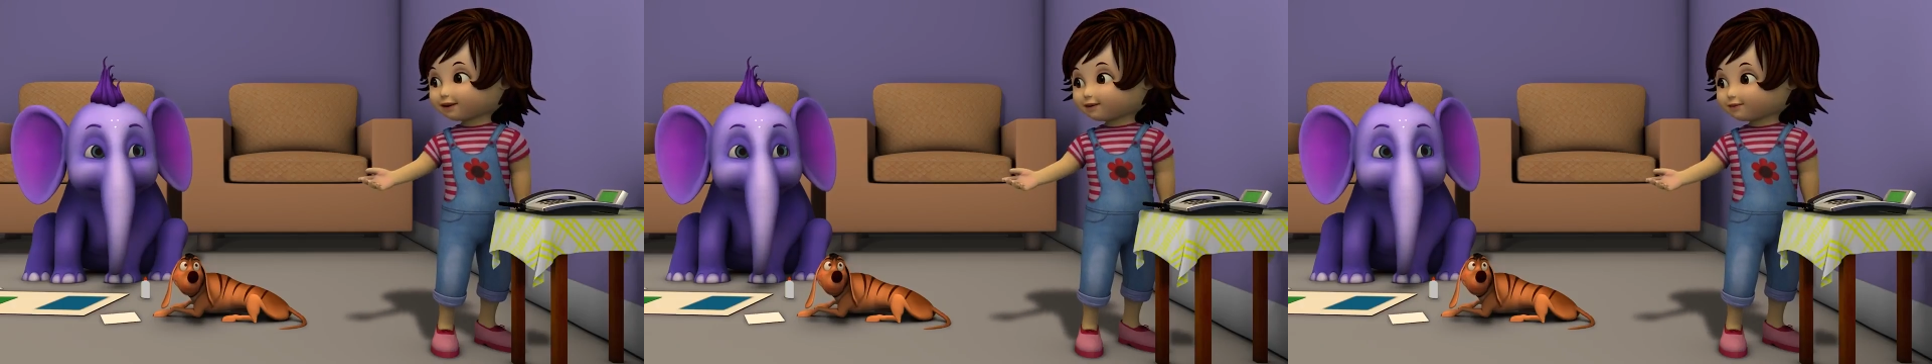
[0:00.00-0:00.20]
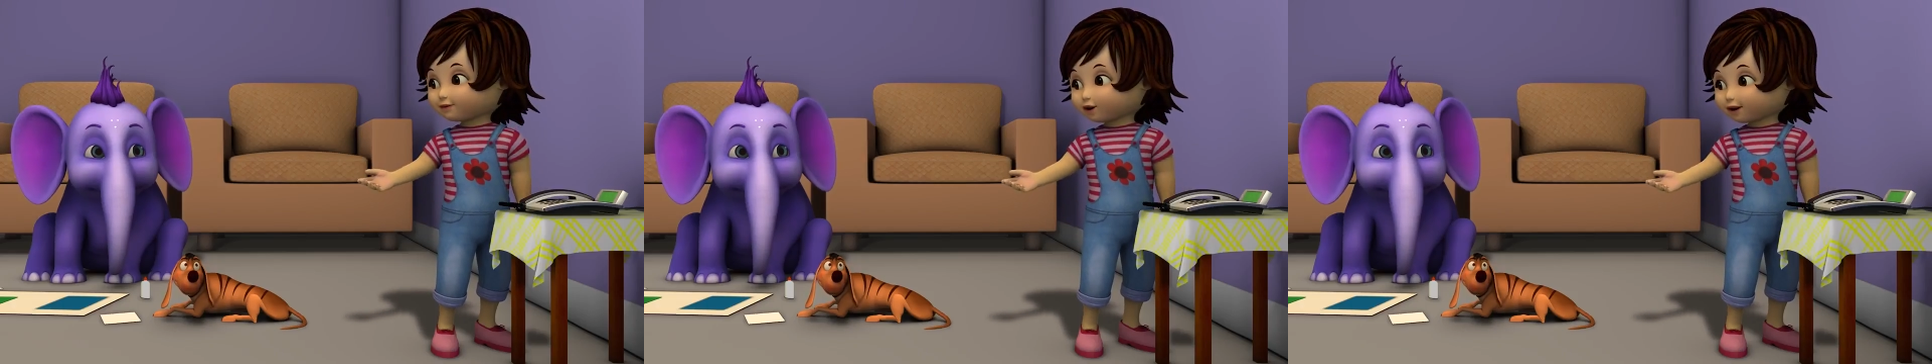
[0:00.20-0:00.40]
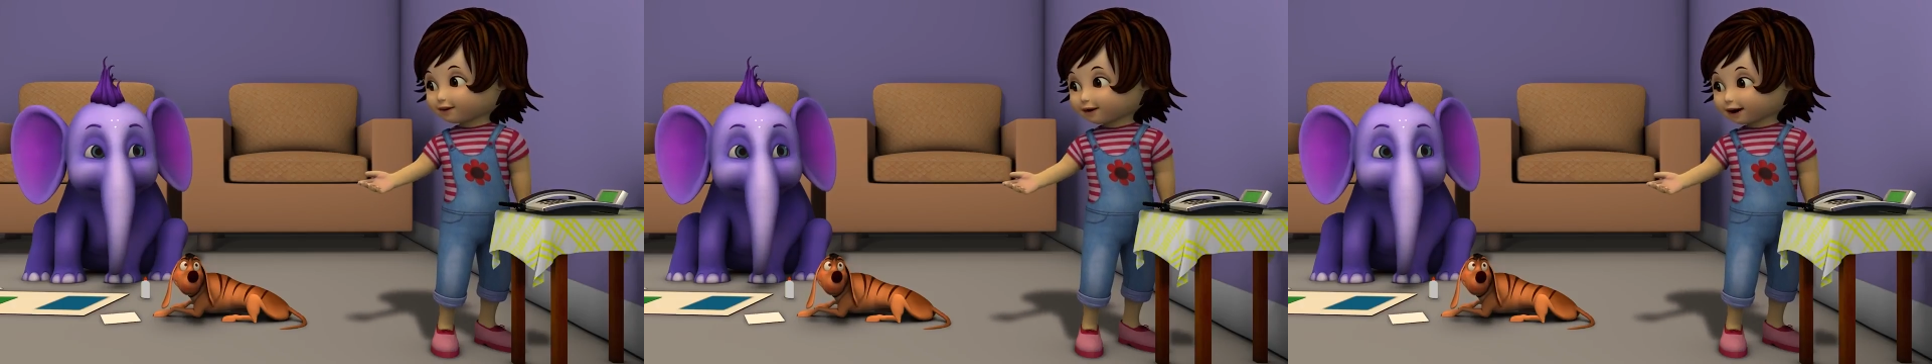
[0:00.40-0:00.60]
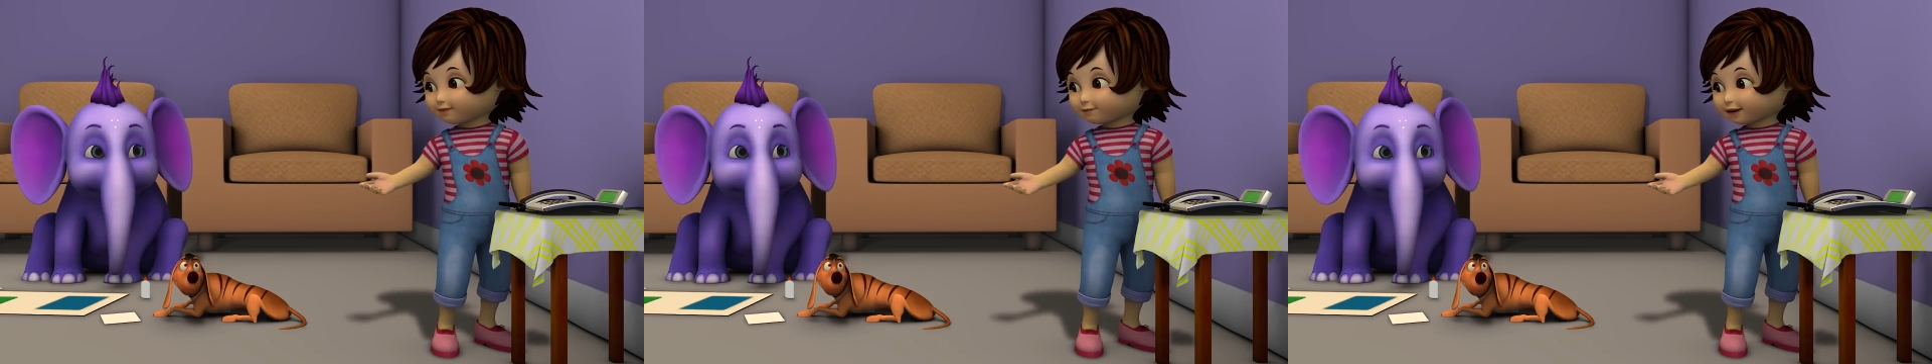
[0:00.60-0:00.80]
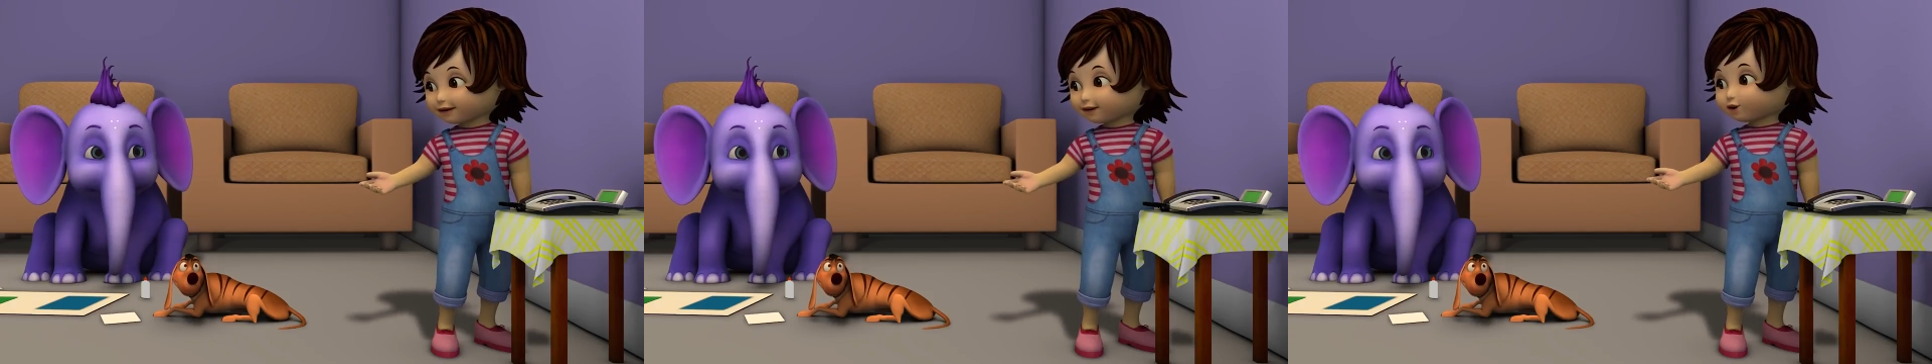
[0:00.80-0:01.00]
you to the
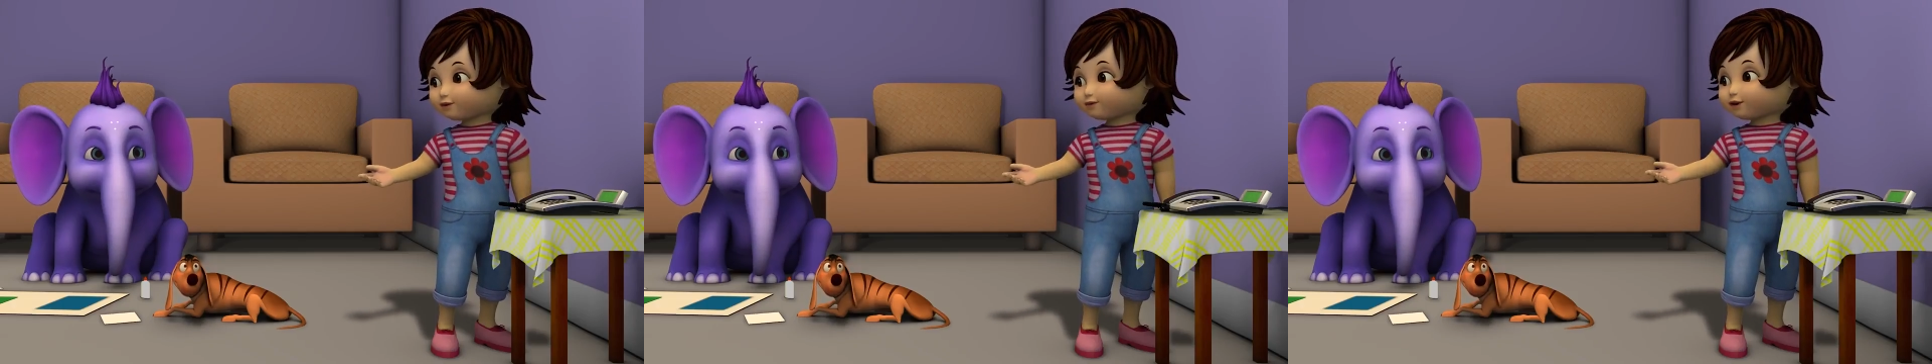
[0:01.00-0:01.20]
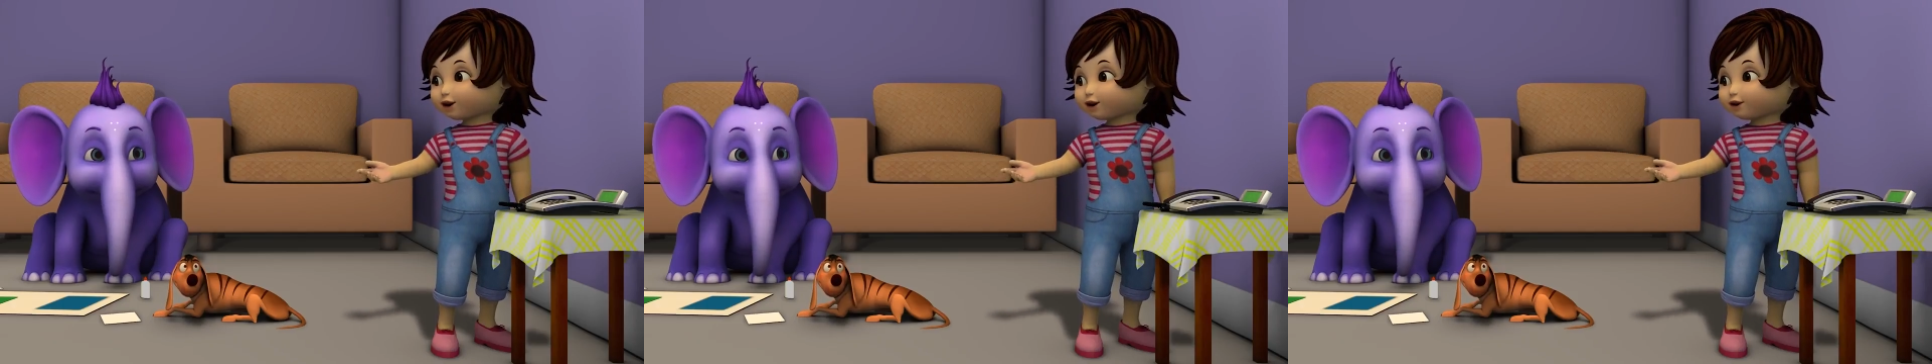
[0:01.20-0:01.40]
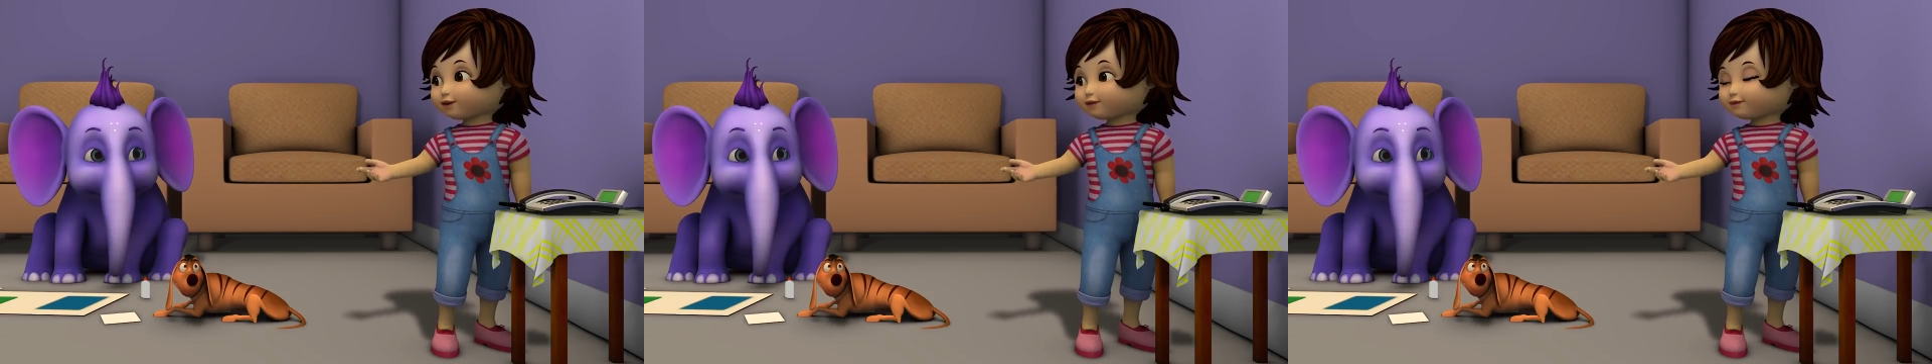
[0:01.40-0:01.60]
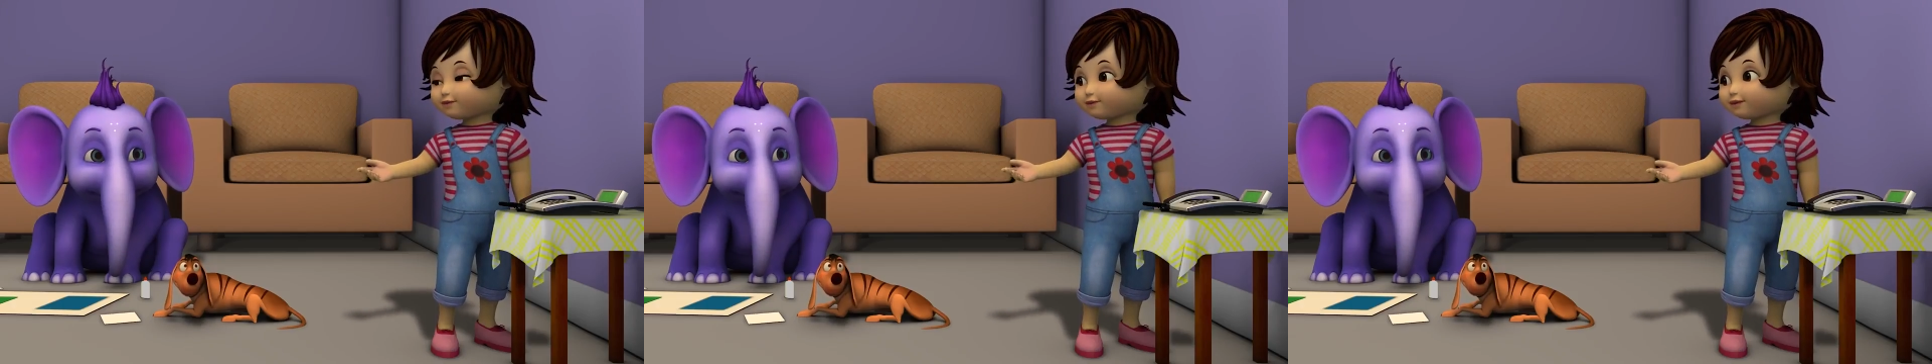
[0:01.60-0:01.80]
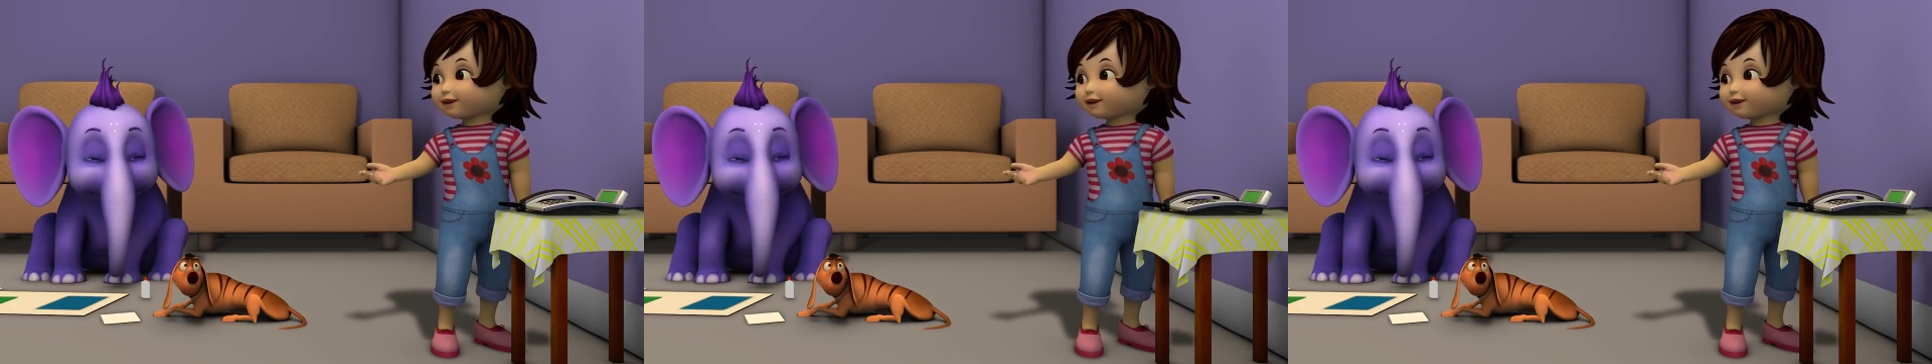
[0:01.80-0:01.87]
number you call.